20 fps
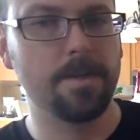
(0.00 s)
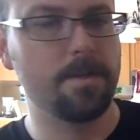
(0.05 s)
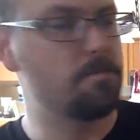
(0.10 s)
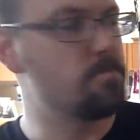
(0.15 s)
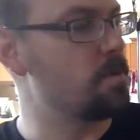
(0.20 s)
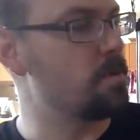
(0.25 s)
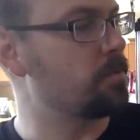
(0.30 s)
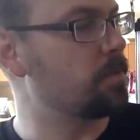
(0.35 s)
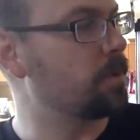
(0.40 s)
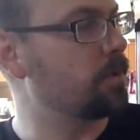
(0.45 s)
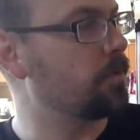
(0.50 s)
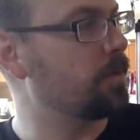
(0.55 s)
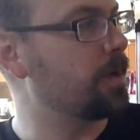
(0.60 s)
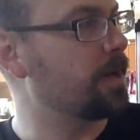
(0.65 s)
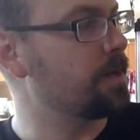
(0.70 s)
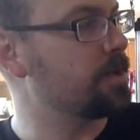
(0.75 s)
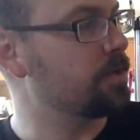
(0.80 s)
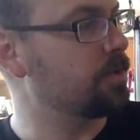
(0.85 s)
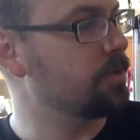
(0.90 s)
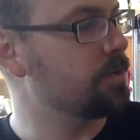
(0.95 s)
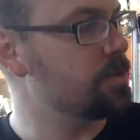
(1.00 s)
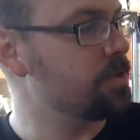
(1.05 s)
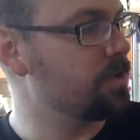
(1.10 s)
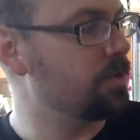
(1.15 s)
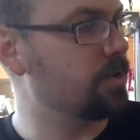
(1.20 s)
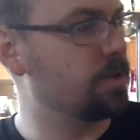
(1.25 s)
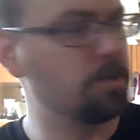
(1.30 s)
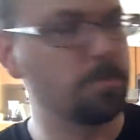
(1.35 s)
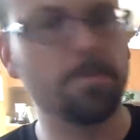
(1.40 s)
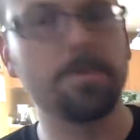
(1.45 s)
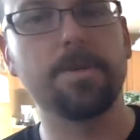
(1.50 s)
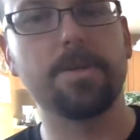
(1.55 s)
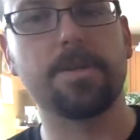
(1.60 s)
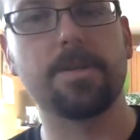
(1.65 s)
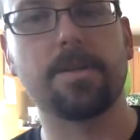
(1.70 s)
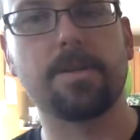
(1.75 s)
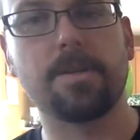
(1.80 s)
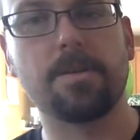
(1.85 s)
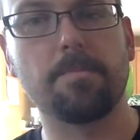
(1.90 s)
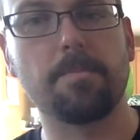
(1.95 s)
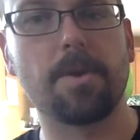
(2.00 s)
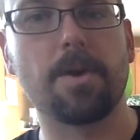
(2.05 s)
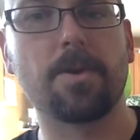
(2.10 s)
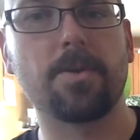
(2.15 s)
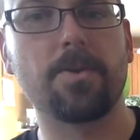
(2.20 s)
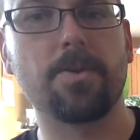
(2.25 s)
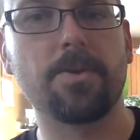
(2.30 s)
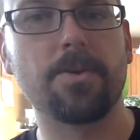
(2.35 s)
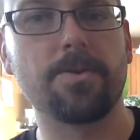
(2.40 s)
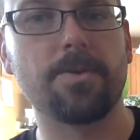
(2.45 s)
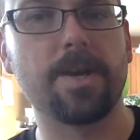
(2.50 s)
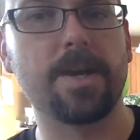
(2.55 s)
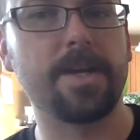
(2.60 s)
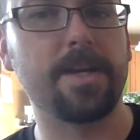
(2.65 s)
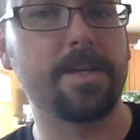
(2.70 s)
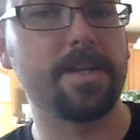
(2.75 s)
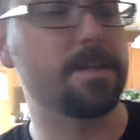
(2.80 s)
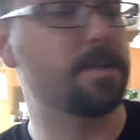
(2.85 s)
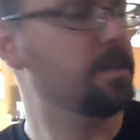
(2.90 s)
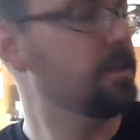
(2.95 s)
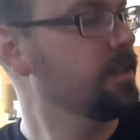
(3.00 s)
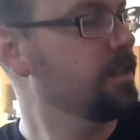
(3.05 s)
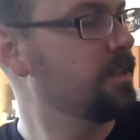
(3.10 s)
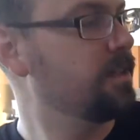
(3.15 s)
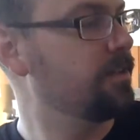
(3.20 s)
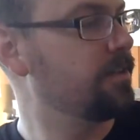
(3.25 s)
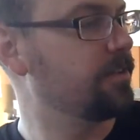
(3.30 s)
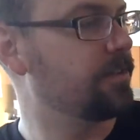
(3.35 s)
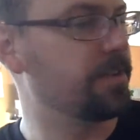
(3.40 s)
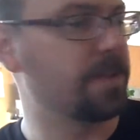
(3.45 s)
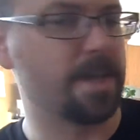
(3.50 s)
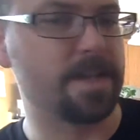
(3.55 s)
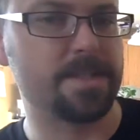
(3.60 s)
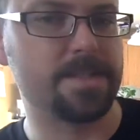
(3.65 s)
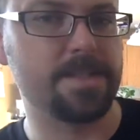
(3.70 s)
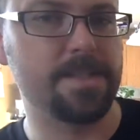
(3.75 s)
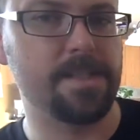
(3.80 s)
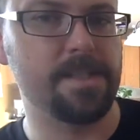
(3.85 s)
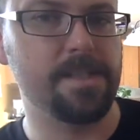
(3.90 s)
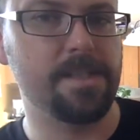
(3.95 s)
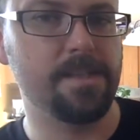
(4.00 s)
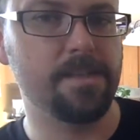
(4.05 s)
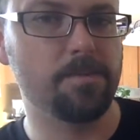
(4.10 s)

Remember when I told you could put a bar chord right here for that C?